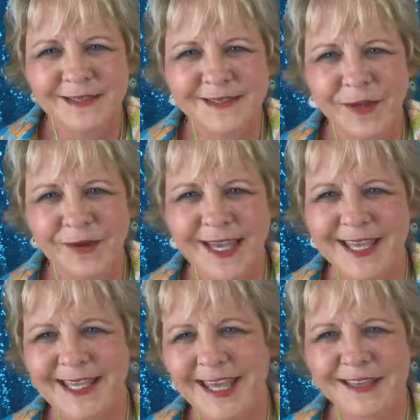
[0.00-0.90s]
So
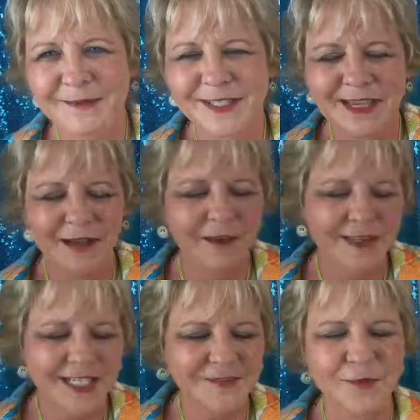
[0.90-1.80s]
hey, Kathy McDowell,
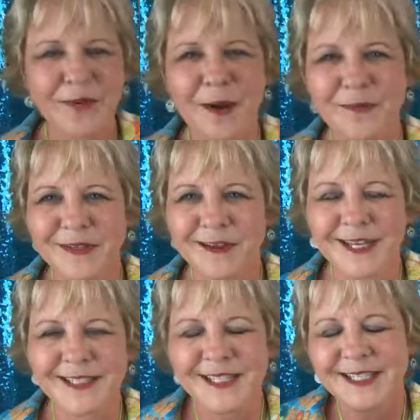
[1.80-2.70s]
thanks for popping
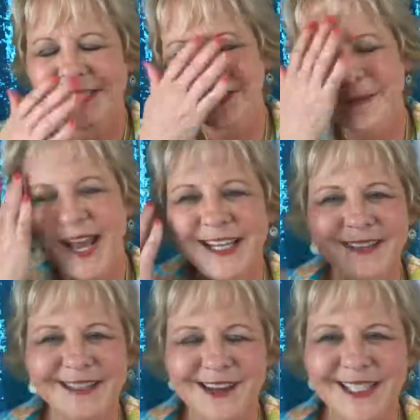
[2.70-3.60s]
on. So back
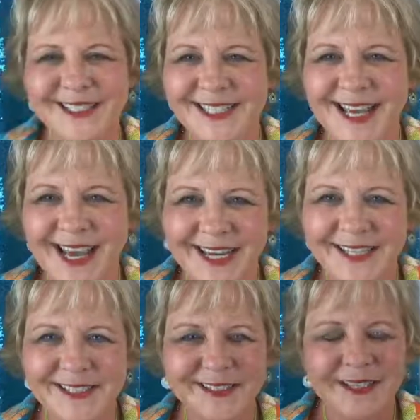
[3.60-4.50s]
in the
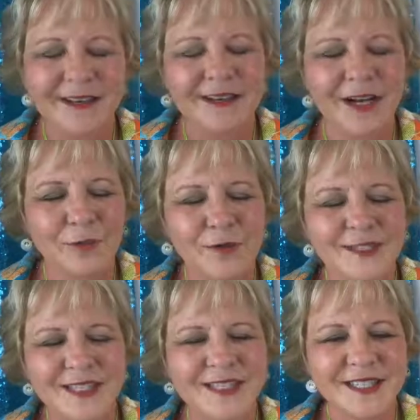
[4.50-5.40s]
1980s, we
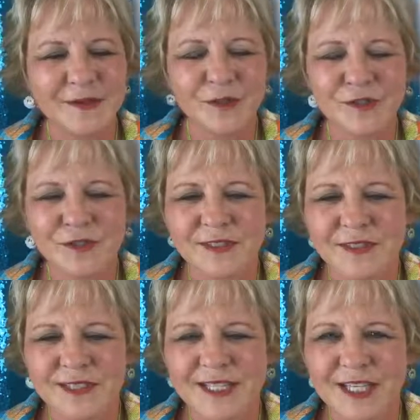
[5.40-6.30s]
would see these commercials
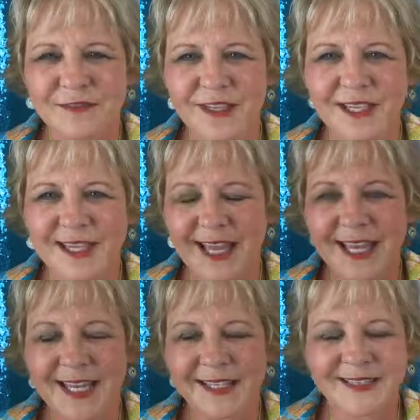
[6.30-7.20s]
on the TV,
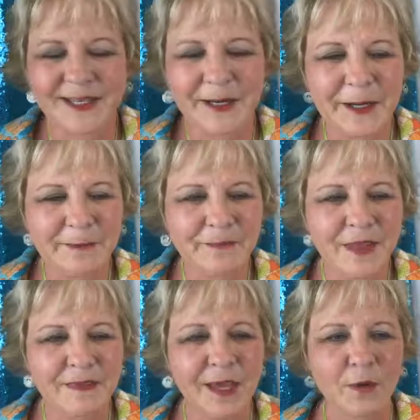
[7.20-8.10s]
and
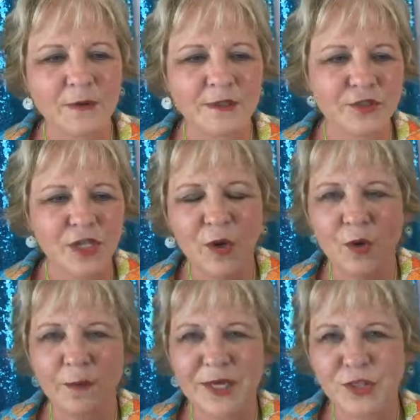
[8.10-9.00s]
they would
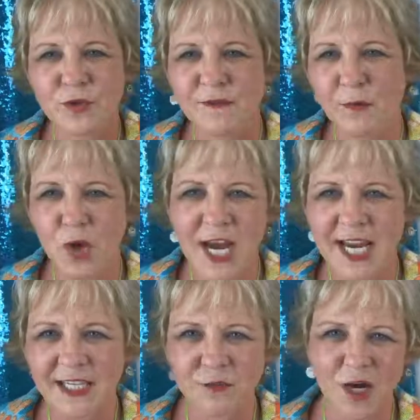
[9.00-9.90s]
show a picture of a
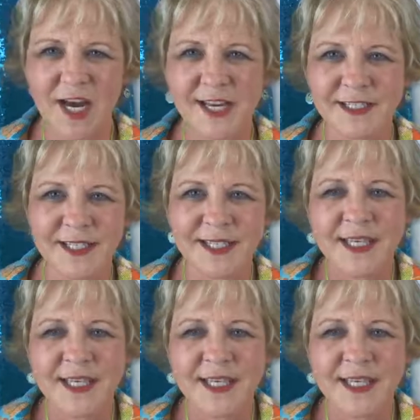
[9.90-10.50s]
brain, right?